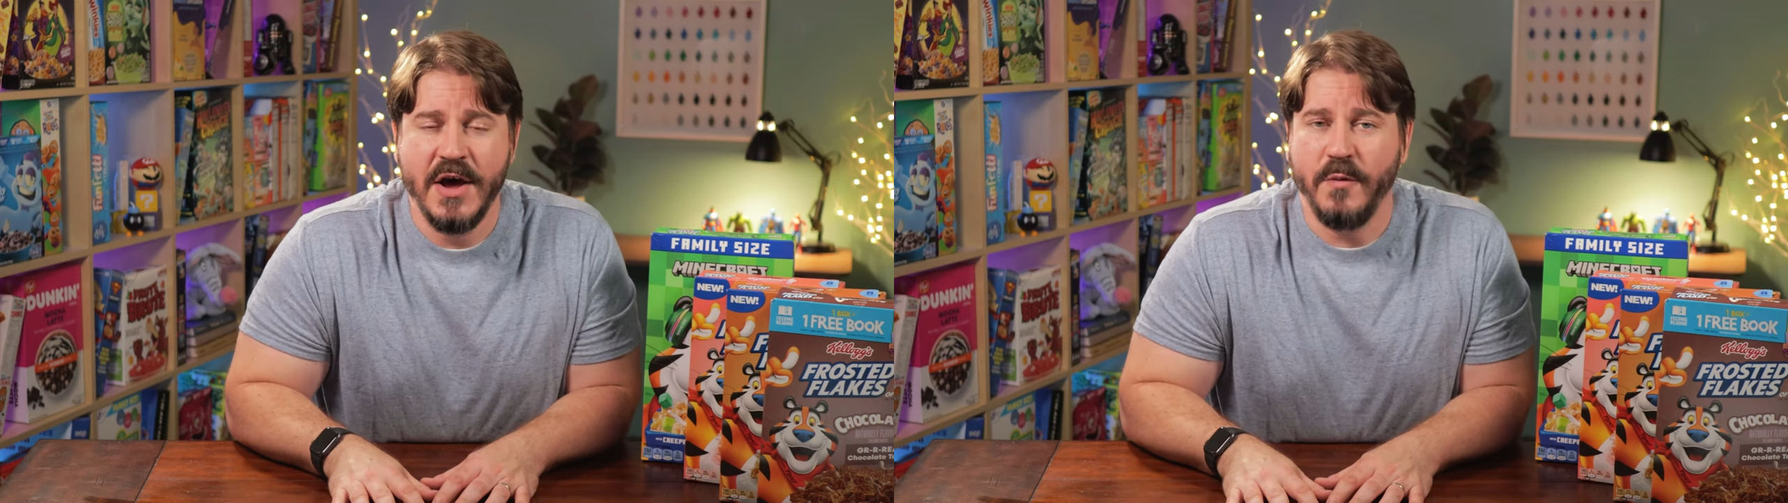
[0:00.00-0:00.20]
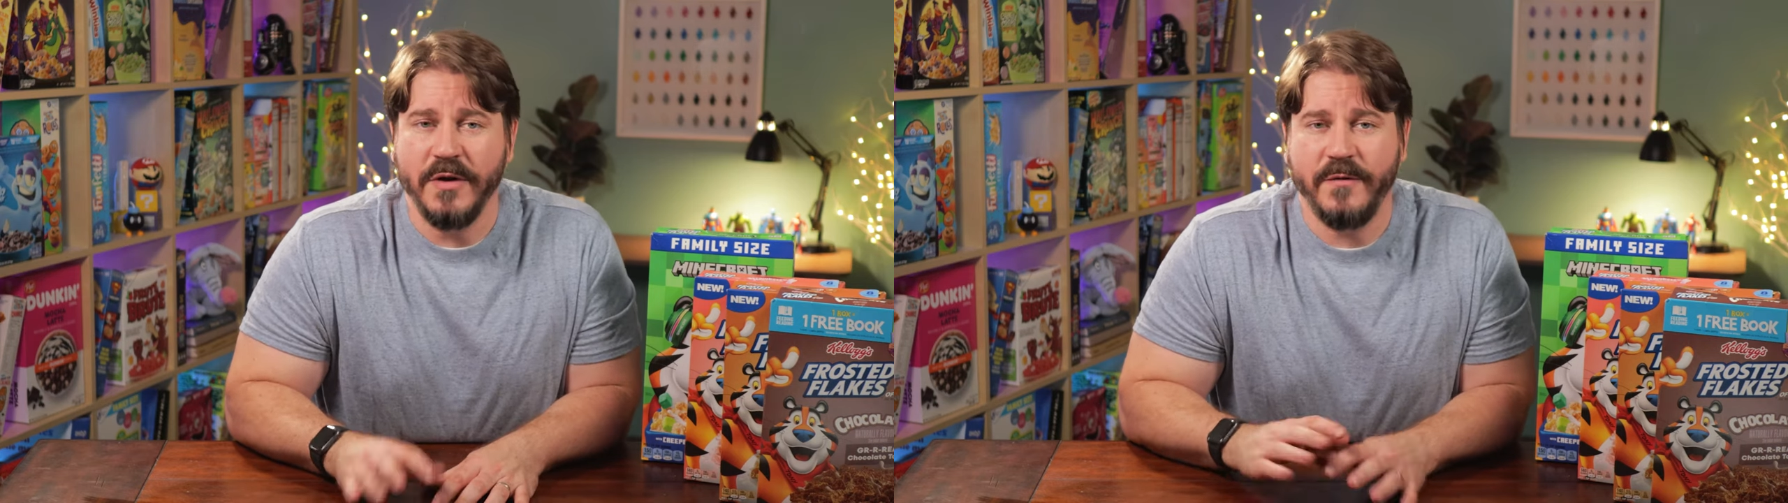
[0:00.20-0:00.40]

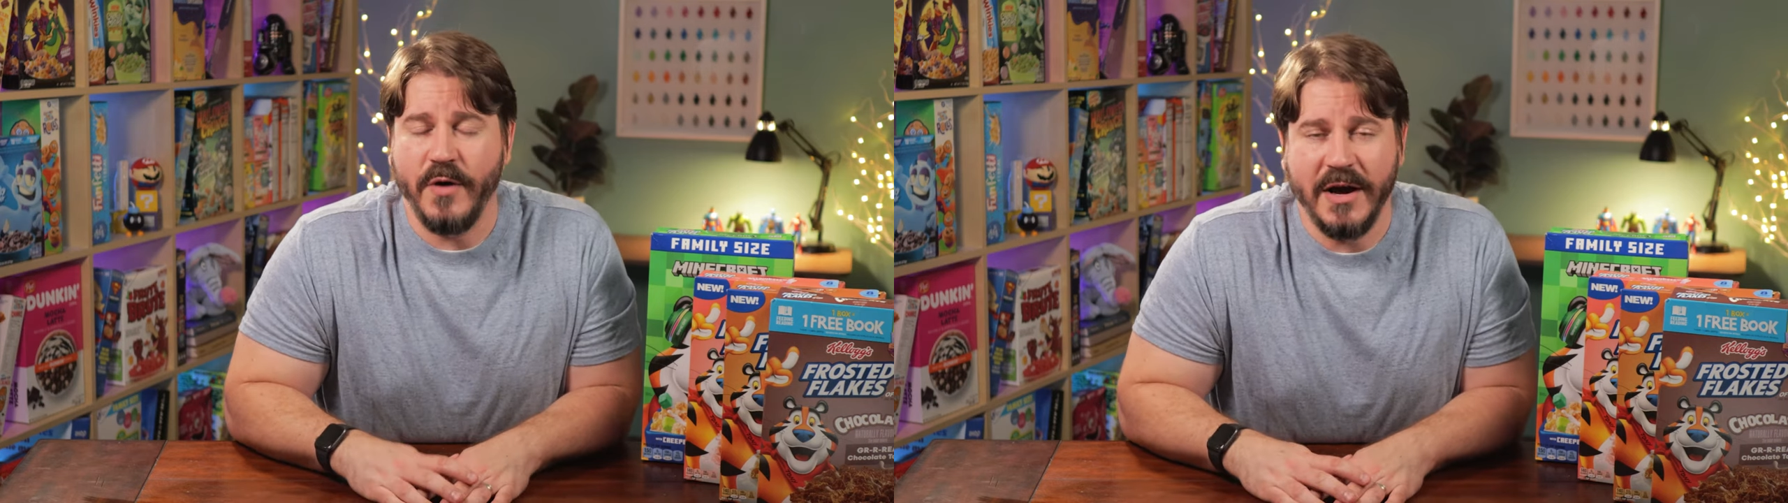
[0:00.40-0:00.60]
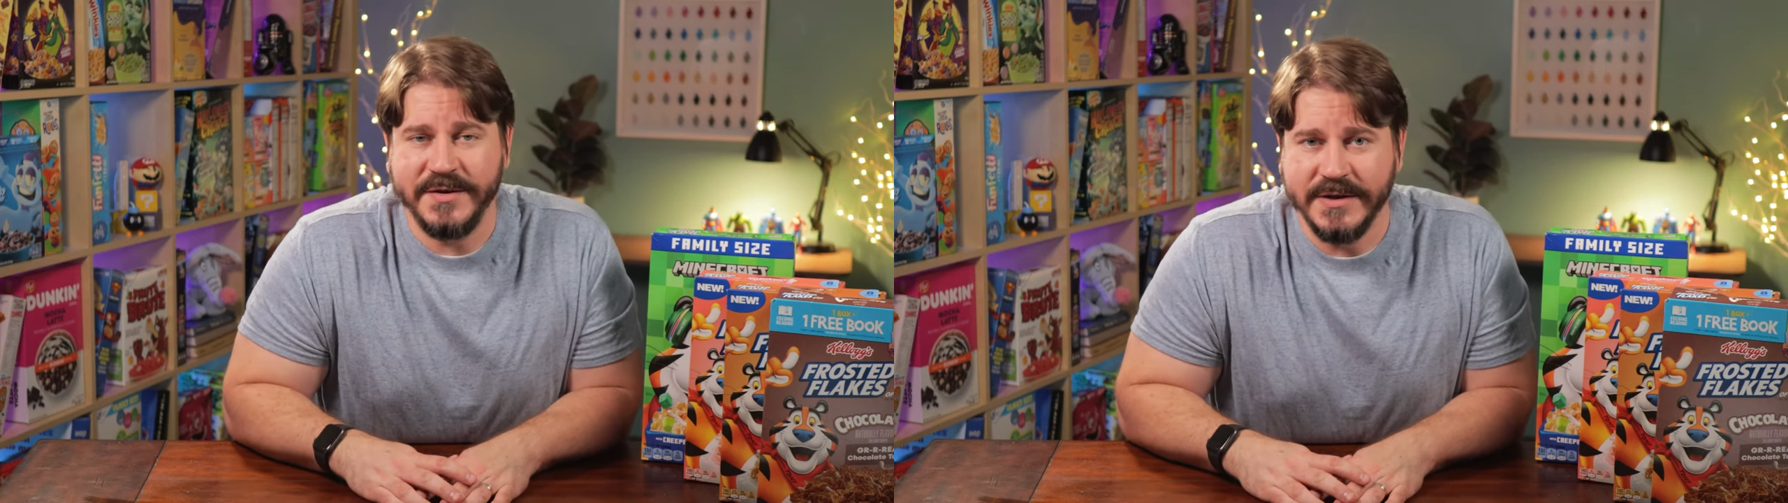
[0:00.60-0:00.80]
with
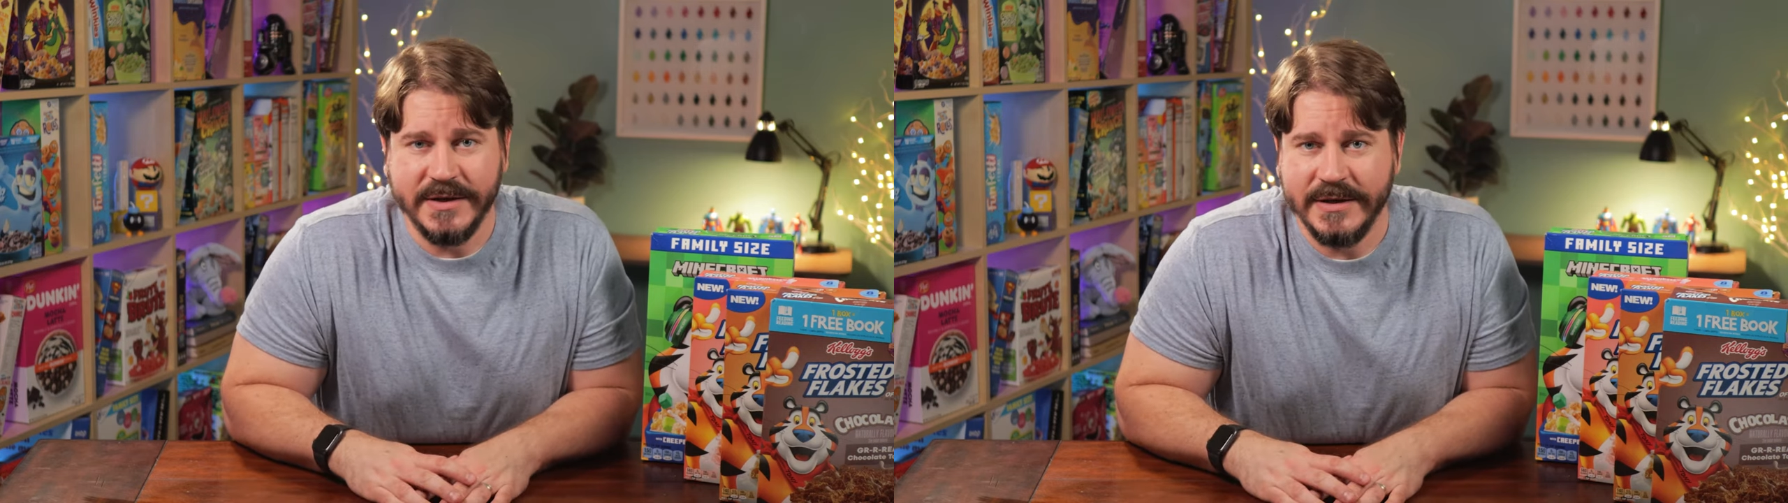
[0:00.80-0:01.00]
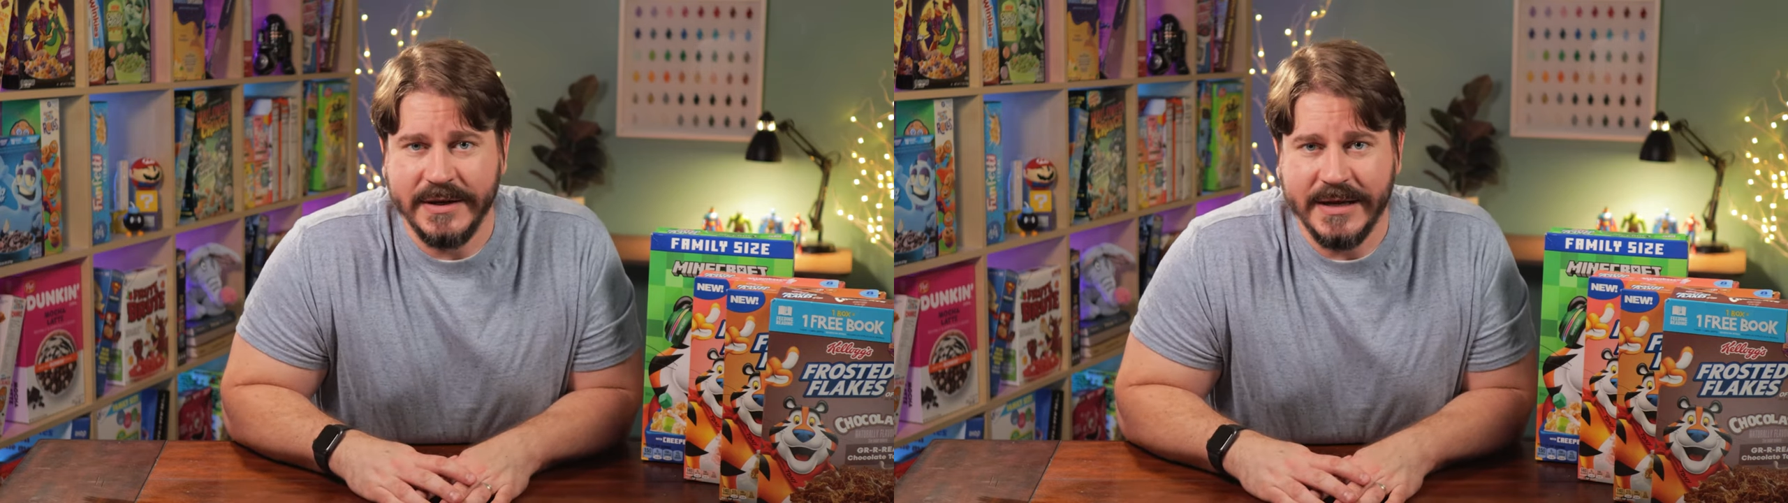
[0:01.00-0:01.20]

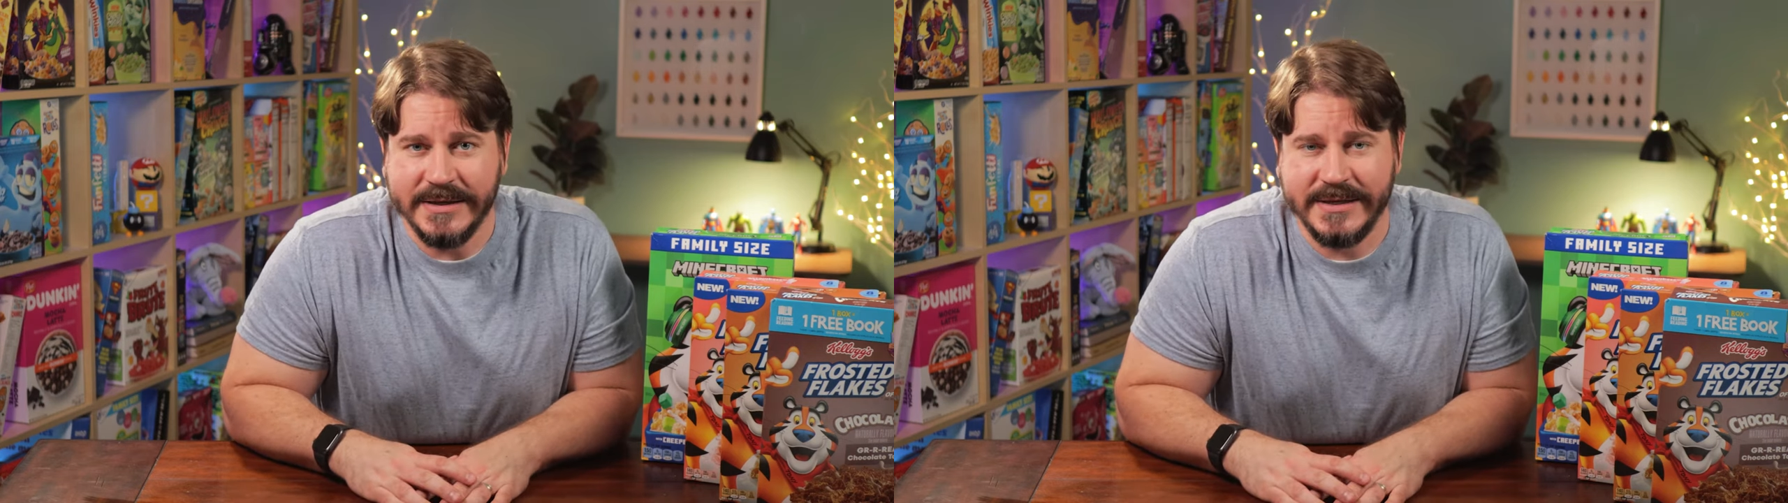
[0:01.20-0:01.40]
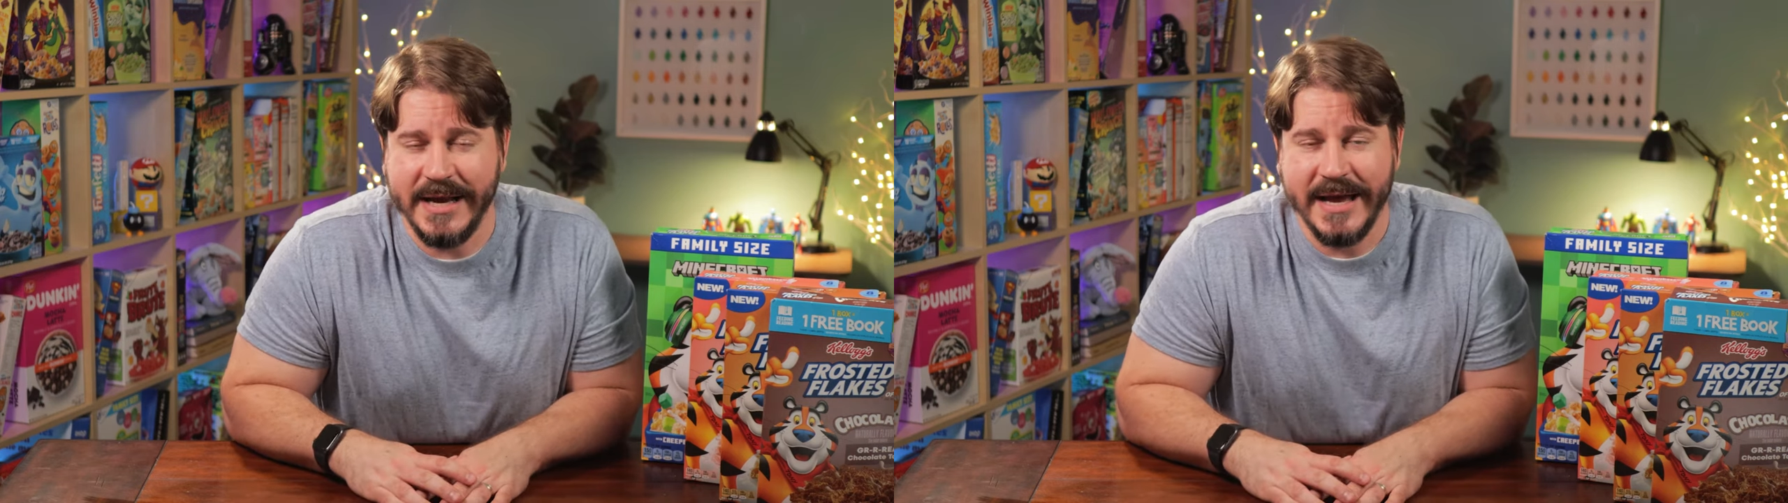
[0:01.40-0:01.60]
frostedness,